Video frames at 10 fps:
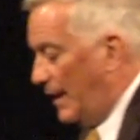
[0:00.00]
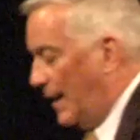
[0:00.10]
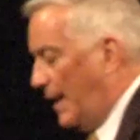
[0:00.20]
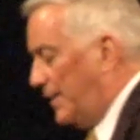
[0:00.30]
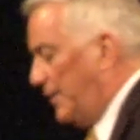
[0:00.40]

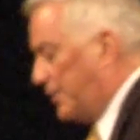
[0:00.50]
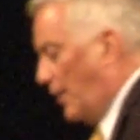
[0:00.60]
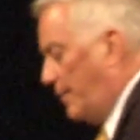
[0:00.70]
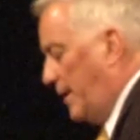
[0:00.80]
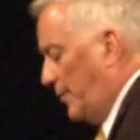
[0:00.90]
And he
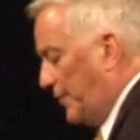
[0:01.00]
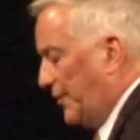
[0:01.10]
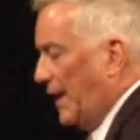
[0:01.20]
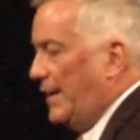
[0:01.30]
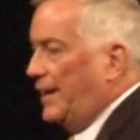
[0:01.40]
told me he was
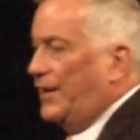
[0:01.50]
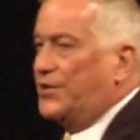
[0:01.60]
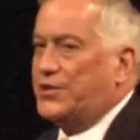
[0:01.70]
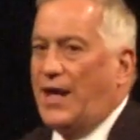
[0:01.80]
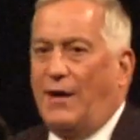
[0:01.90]
standing in a
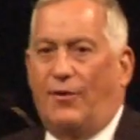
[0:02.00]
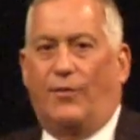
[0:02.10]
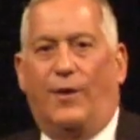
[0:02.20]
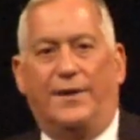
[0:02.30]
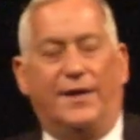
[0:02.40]
shower
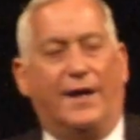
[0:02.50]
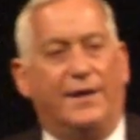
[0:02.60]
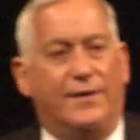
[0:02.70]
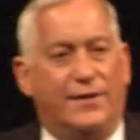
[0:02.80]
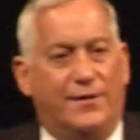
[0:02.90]
one
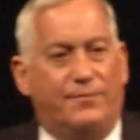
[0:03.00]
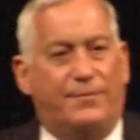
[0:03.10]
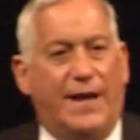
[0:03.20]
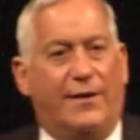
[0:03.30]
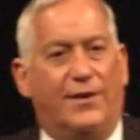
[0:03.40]
night in the
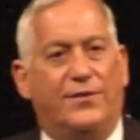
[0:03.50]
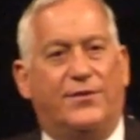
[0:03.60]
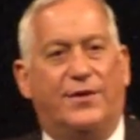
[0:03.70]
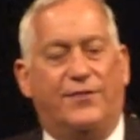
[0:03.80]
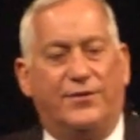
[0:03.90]

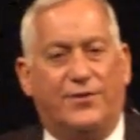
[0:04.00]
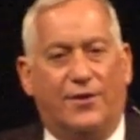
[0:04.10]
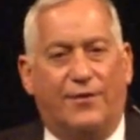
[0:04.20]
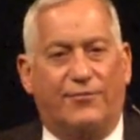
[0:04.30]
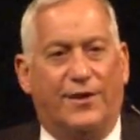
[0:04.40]
parents of his
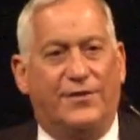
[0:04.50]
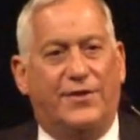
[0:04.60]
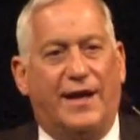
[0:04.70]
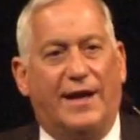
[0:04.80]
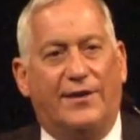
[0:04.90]
girlfriend's
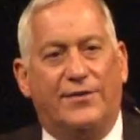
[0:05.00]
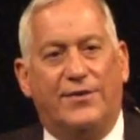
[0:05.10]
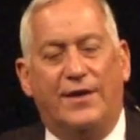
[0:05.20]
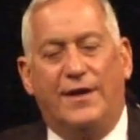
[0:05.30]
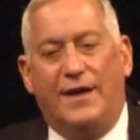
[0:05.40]
house
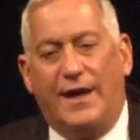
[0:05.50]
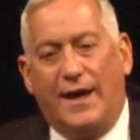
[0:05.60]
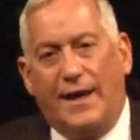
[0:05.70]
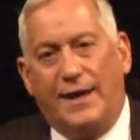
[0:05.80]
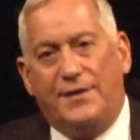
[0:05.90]

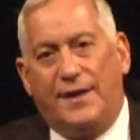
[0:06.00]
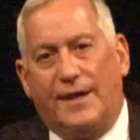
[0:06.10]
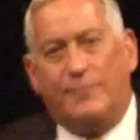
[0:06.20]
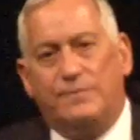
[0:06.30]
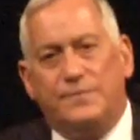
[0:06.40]
and
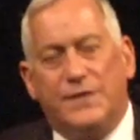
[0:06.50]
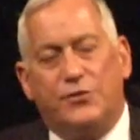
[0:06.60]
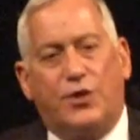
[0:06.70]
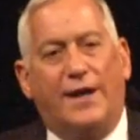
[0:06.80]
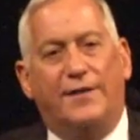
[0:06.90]

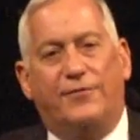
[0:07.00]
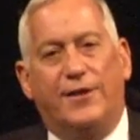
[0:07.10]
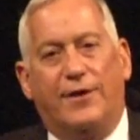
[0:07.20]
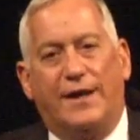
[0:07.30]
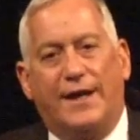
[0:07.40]
trying to
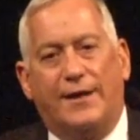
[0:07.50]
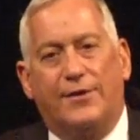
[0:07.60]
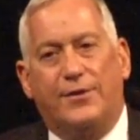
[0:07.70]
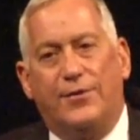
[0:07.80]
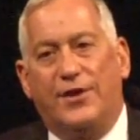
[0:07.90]
figure out how
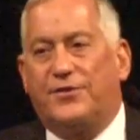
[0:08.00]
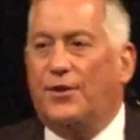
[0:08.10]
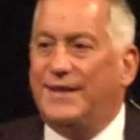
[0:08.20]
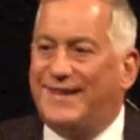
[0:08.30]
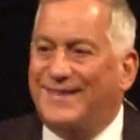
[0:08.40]
to do this
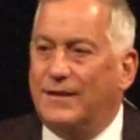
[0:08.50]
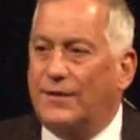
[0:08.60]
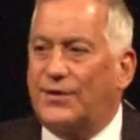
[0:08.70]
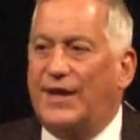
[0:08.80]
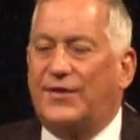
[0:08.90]
so it didn't
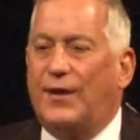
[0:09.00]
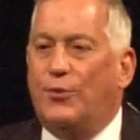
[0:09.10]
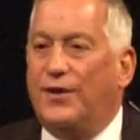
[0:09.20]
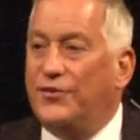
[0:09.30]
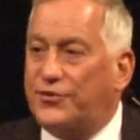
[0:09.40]
look like they
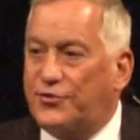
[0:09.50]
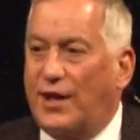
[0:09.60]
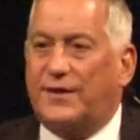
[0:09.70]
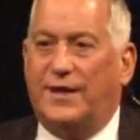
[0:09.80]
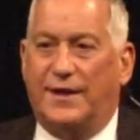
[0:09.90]
were
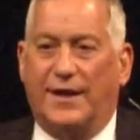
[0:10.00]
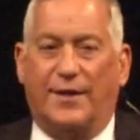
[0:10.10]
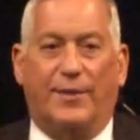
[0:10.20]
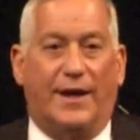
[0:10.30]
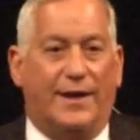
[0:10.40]
instructing
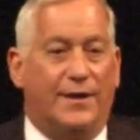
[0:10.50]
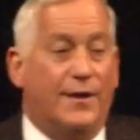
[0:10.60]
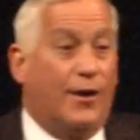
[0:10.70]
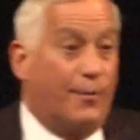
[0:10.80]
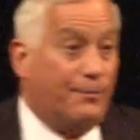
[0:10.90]
anybody
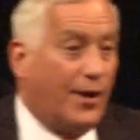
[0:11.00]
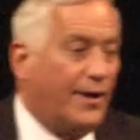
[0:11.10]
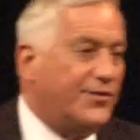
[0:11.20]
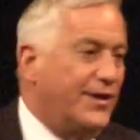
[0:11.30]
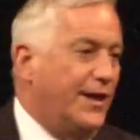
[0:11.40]
or
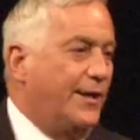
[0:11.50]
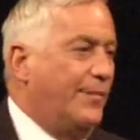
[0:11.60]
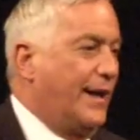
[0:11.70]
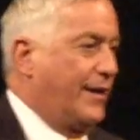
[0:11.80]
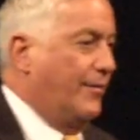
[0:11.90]
bossing
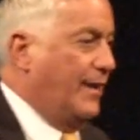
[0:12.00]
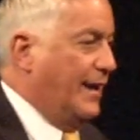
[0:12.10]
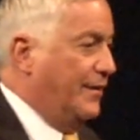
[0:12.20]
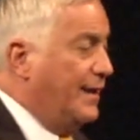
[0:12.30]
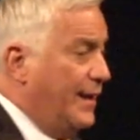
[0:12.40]
anybody
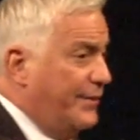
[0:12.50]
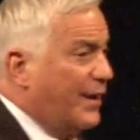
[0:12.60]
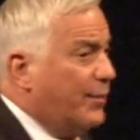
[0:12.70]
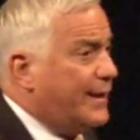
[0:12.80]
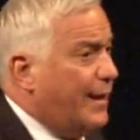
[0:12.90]
around. He
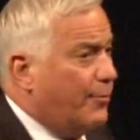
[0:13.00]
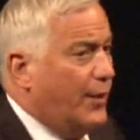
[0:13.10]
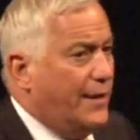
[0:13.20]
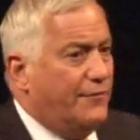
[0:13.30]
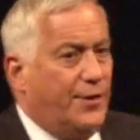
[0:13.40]
said, we kept
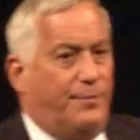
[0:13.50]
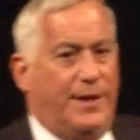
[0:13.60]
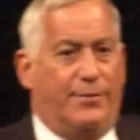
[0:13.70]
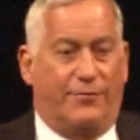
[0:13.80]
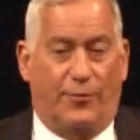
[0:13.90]
waiting for the
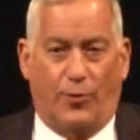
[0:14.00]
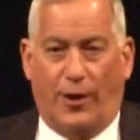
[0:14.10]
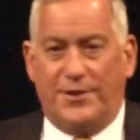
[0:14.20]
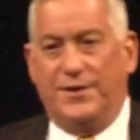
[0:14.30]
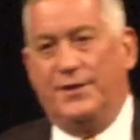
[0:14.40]
people from
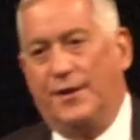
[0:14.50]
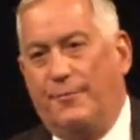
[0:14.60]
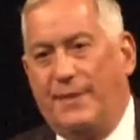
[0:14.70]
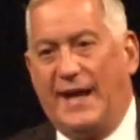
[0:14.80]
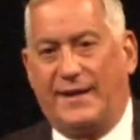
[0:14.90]
Washington or
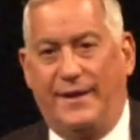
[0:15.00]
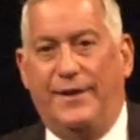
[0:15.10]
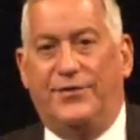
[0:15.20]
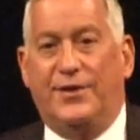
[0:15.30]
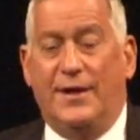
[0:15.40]
back
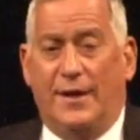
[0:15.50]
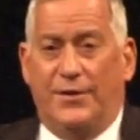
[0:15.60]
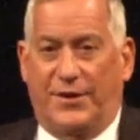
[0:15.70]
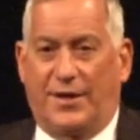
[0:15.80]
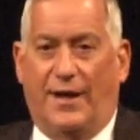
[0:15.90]
east
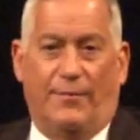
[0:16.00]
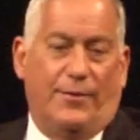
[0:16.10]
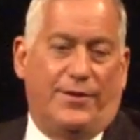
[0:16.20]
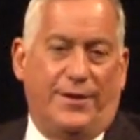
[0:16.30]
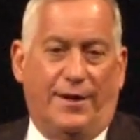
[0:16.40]
to come
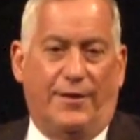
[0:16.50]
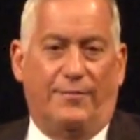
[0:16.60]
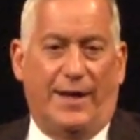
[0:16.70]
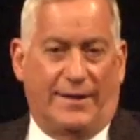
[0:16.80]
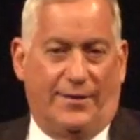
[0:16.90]
with, you know,
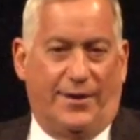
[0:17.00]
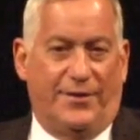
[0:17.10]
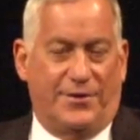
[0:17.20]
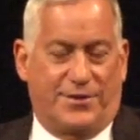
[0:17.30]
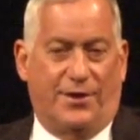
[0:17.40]
metal on
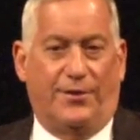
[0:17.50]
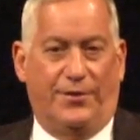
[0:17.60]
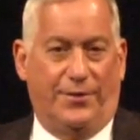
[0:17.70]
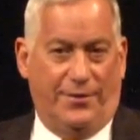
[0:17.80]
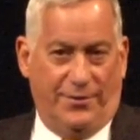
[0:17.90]
their
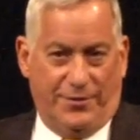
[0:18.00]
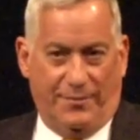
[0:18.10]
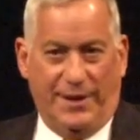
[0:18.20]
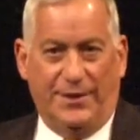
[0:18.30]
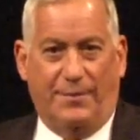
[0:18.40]
shoulders or
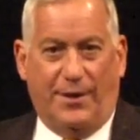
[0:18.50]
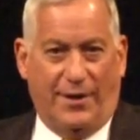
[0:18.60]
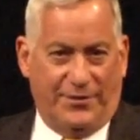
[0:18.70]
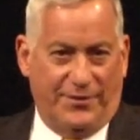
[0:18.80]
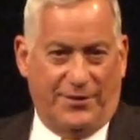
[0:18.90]
being the
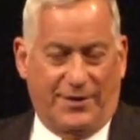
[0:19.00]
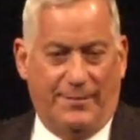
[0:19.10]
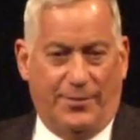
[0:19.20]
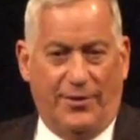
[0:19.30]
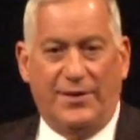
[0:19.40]
bosses or
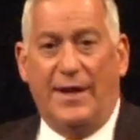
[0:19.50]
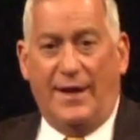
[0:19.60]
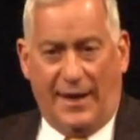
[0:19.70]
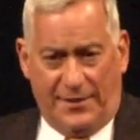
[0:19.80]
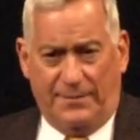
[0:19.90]
clipboards
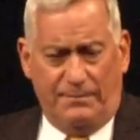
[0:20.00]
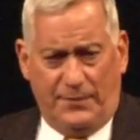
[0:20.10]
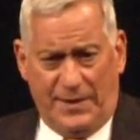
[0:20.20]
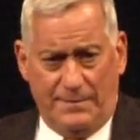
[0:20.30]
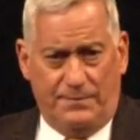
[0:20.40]
and
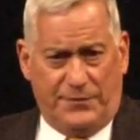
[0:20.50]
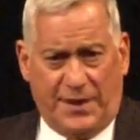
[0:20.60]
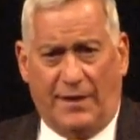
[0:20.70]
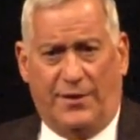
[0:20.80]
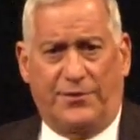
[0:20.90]

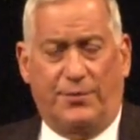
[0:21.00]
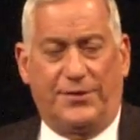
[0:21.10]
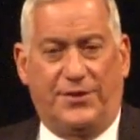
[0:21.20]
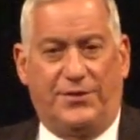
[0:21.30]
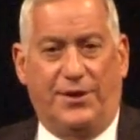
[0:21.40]
tell us
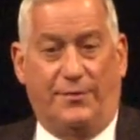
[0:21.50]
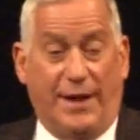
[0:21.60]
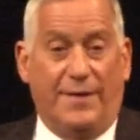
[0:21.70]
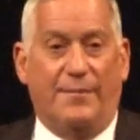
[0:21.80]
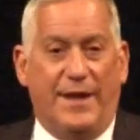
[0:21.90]
what to do.
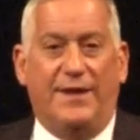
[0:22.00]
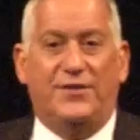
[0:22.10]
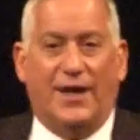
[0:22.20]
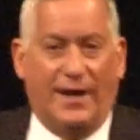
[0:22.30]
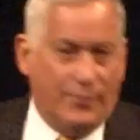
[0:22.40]
But in the
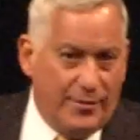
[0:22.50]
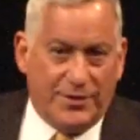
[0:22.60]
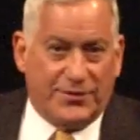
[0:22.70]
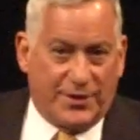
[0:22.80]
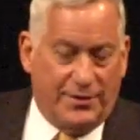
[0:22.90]
meantime, we were
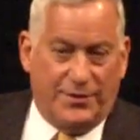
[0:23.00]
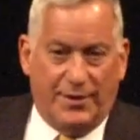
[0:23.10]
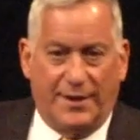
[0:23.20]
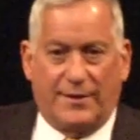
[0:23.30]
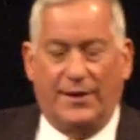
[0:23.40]
just going to do
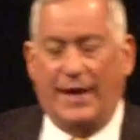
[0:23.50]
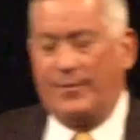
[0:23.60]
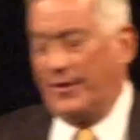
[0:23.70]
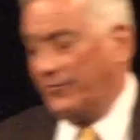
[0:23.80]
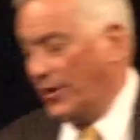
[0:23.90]
it in a
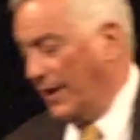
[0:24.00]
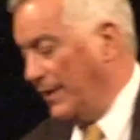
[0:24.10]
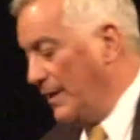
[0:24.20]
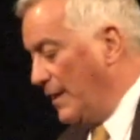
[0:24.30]
collaborative way.